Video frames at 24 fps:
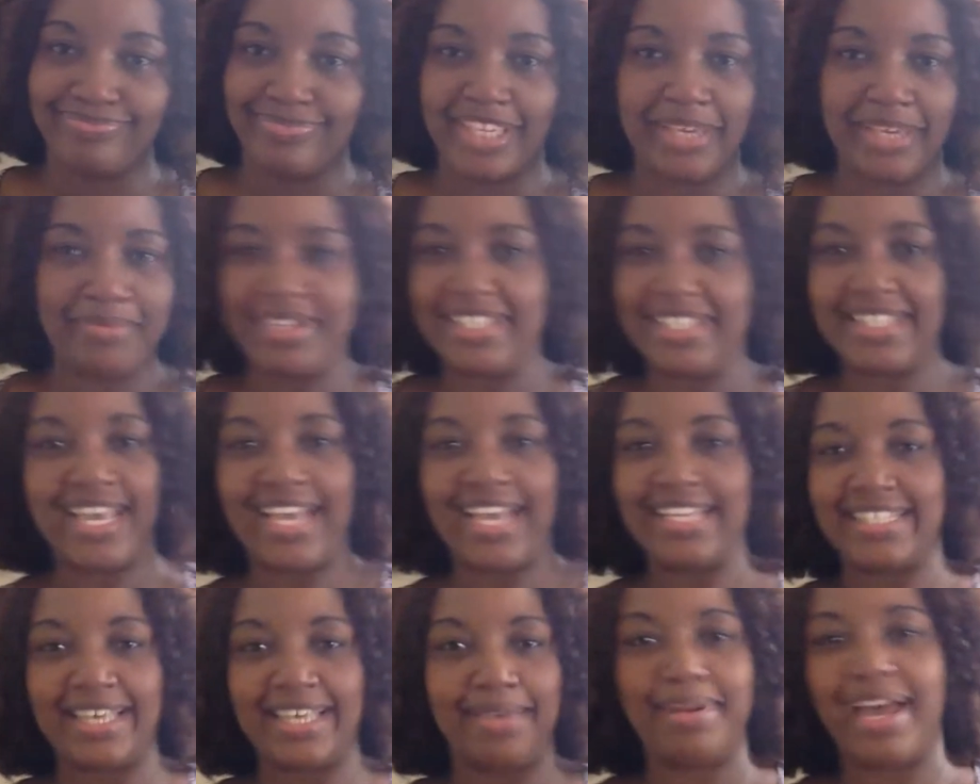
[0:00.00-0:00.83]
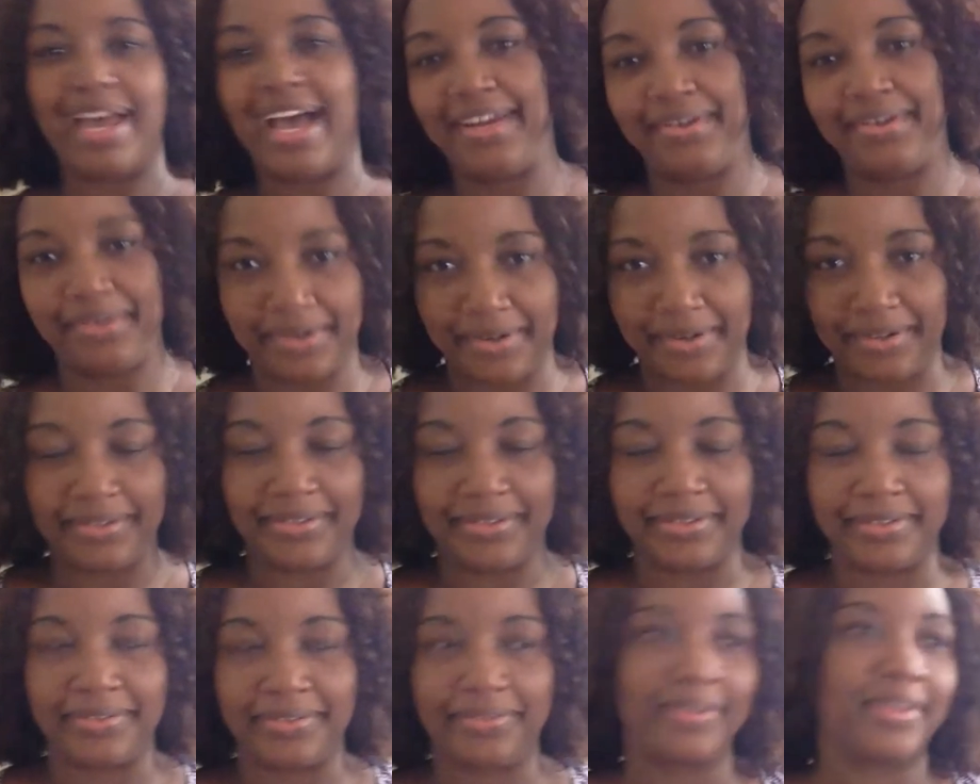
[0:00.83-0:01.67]
him decides I'm not,
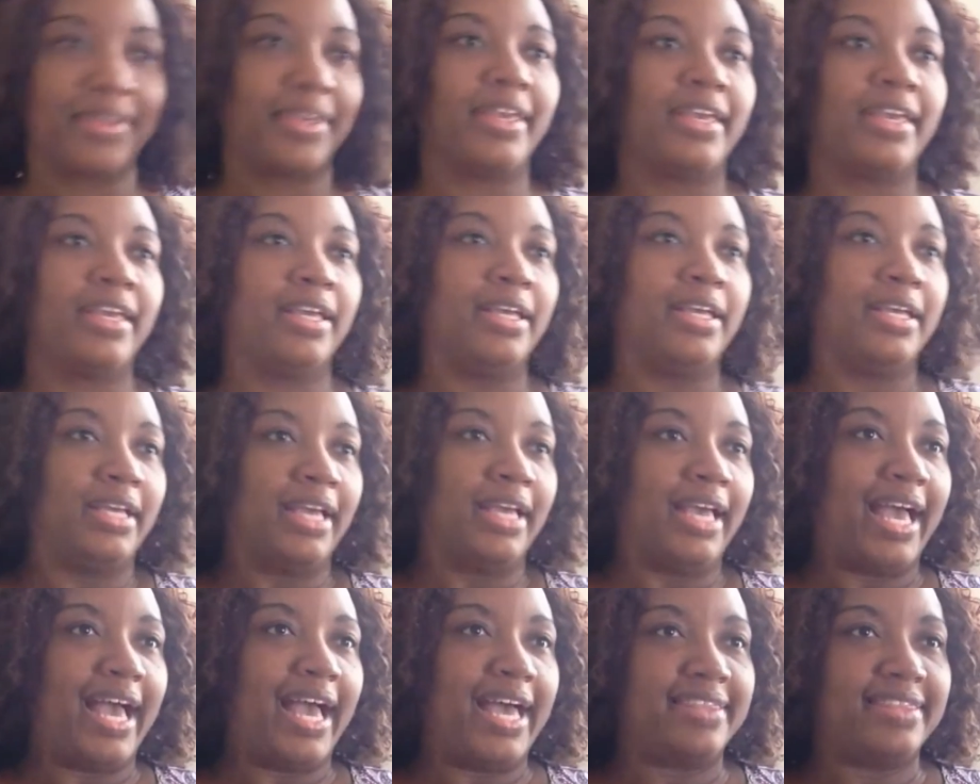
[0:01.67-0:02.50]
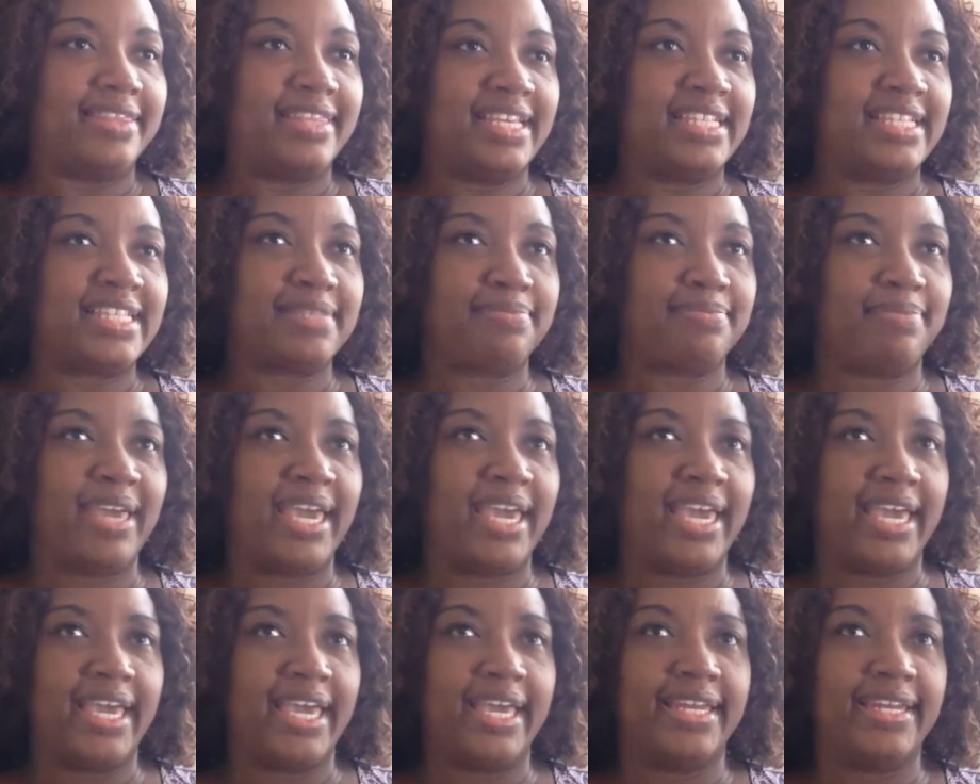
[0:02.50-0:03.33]
uh, and this
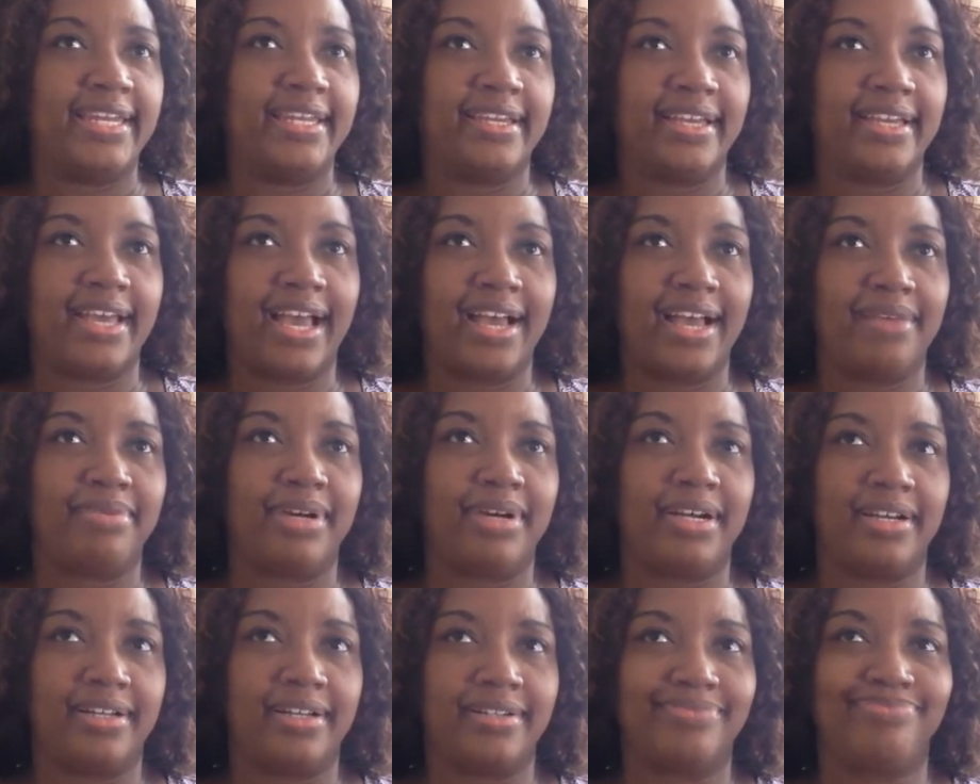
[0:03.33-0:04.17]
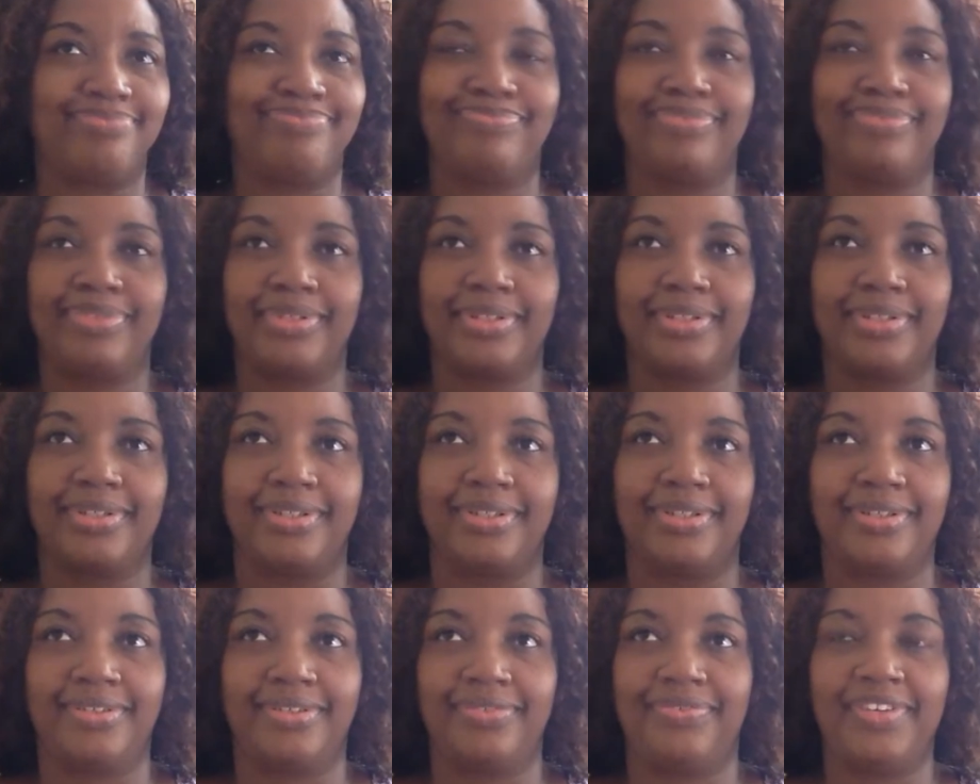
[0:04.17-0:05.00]
made Amnon
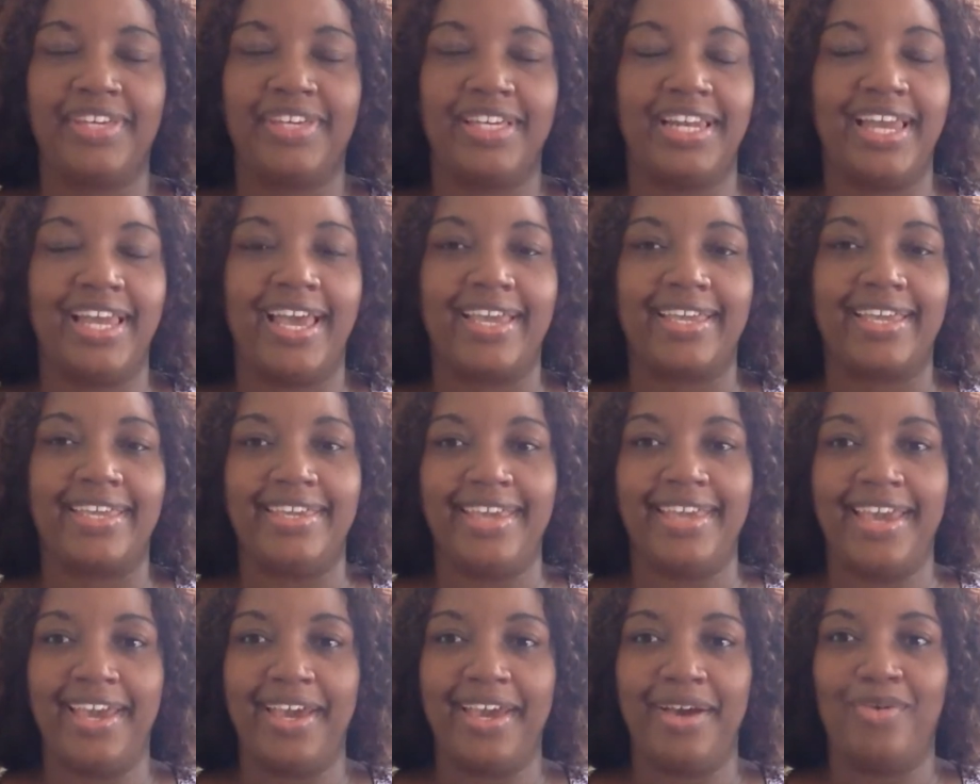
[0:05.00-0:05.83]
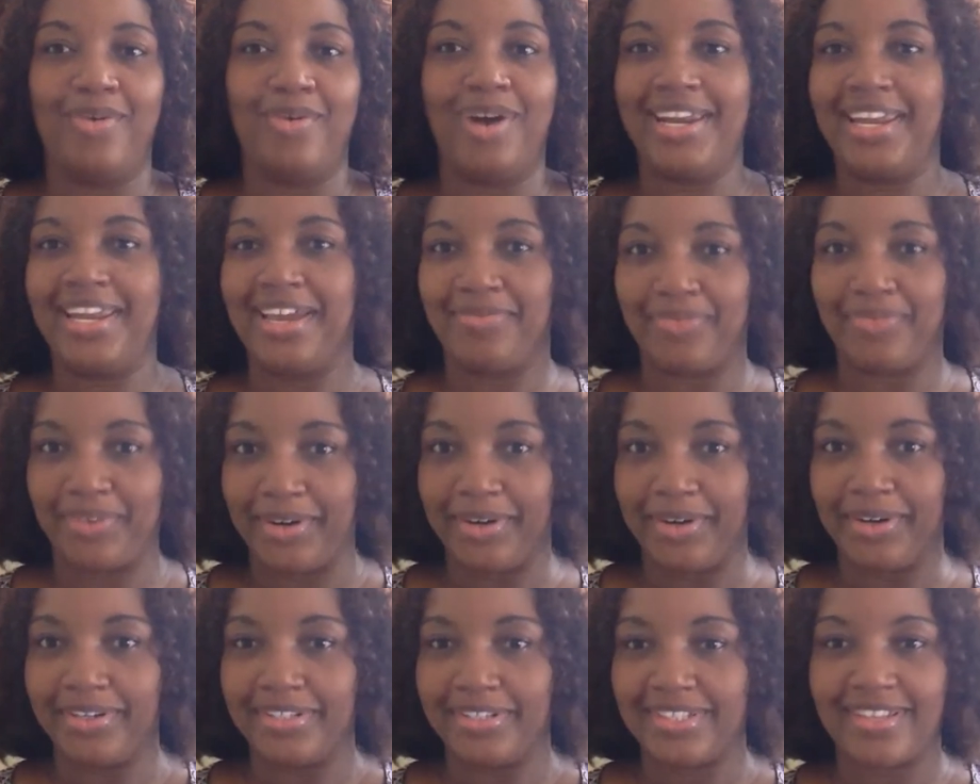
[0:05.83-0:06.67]
feel like, yeah,
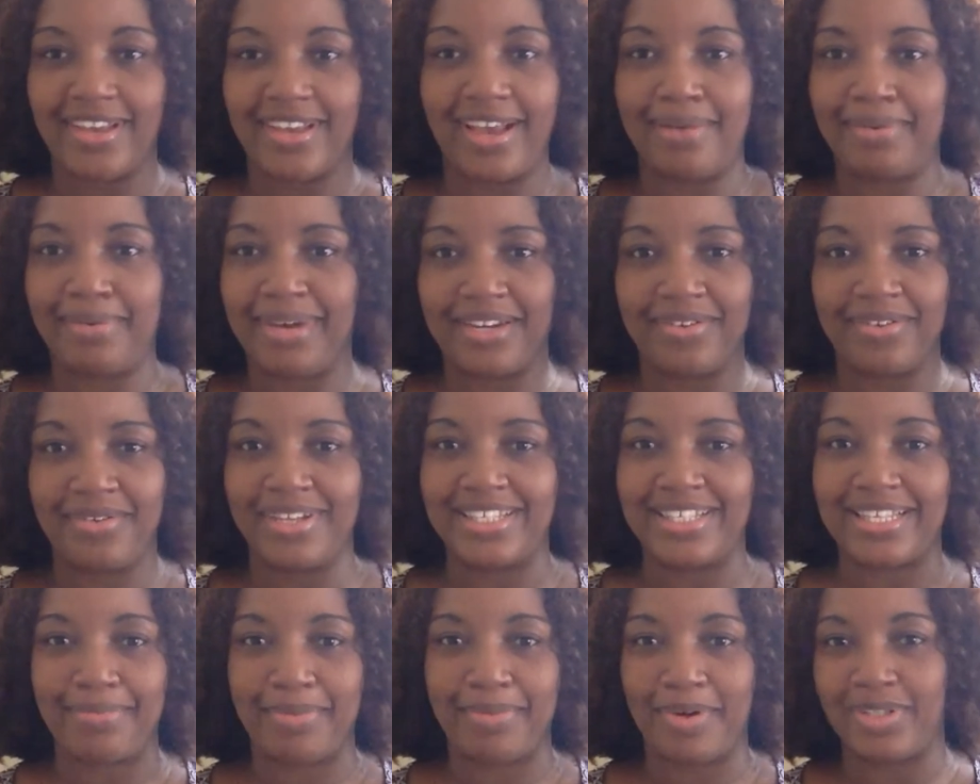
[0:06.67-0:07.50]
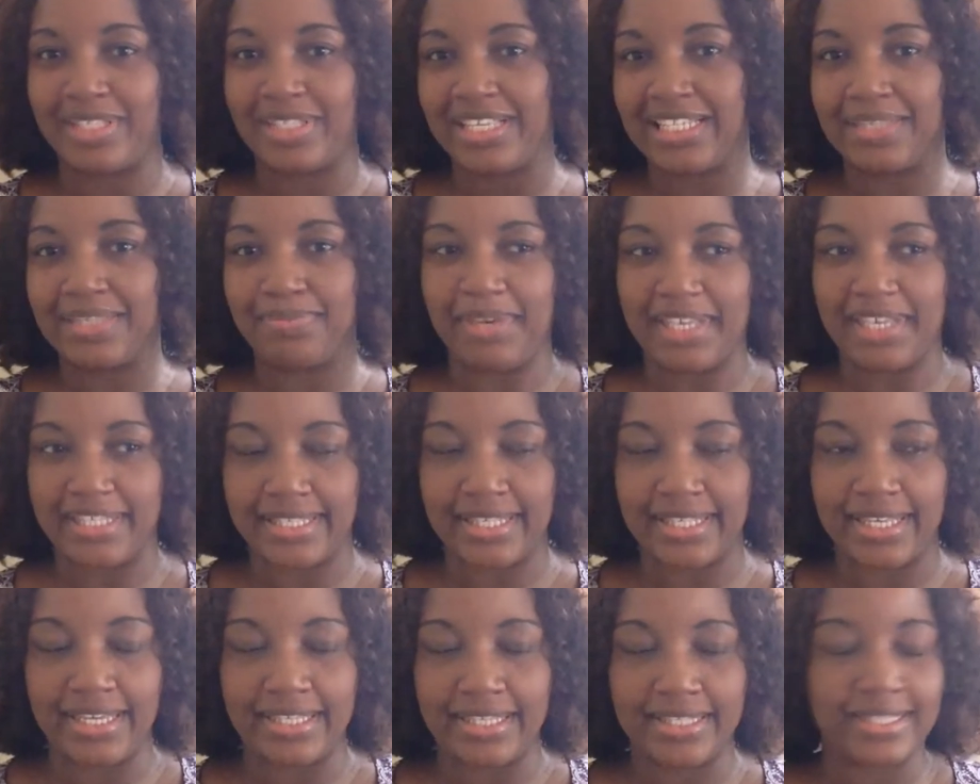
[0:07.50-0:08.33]
whatever. So Amnon goes about his
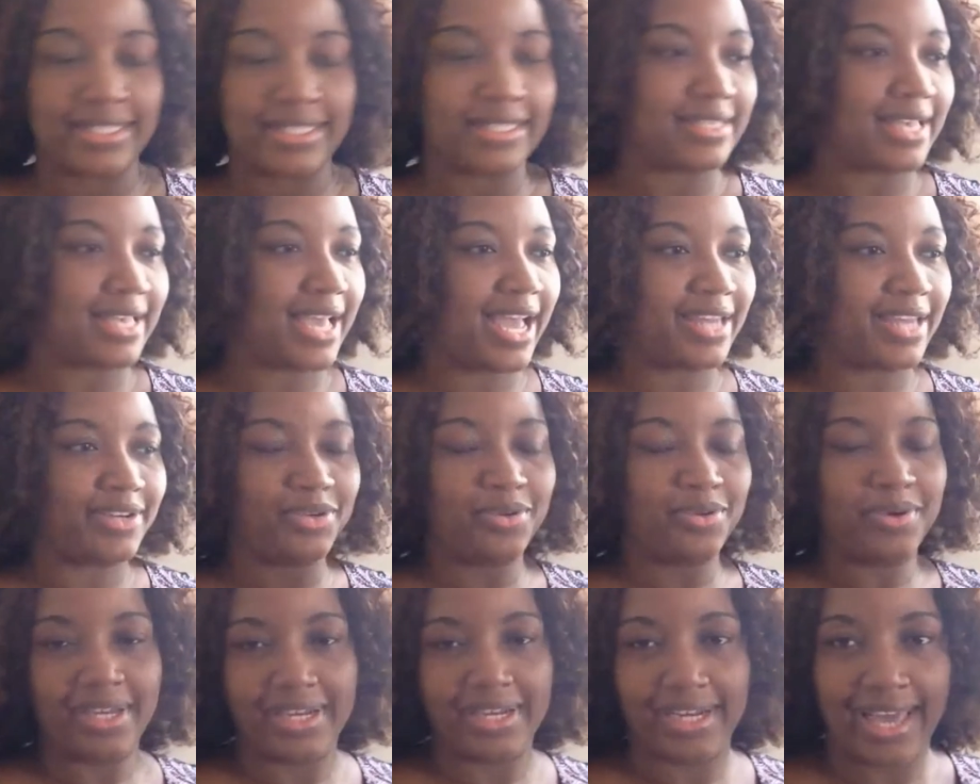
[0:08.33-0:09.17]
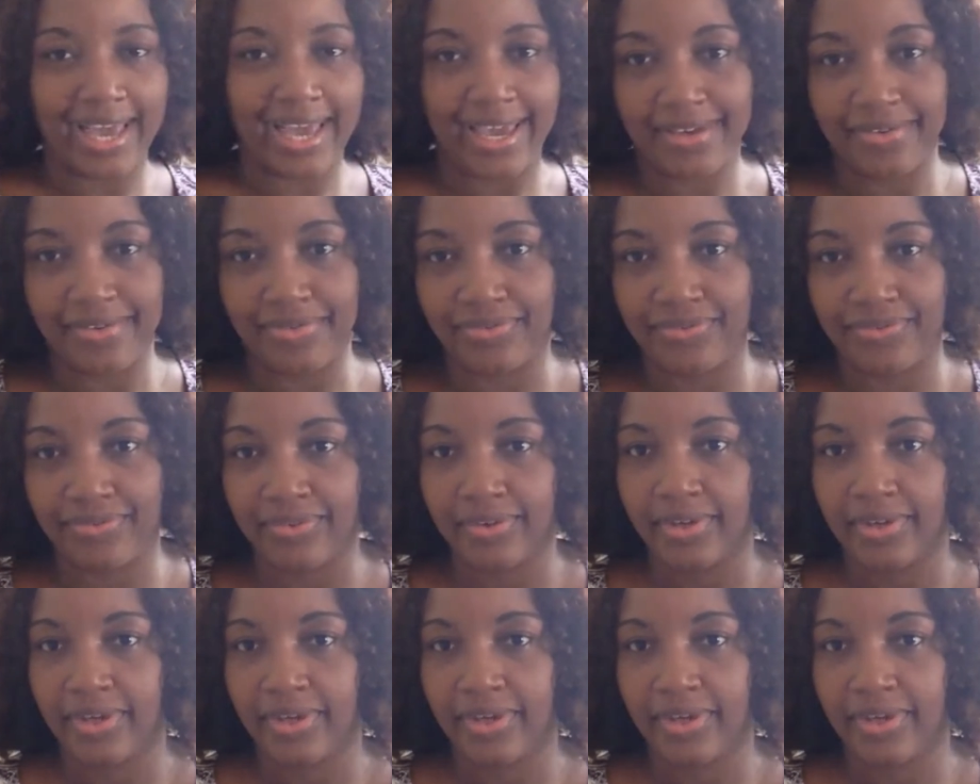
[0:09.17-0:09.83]
business and uh, doing life.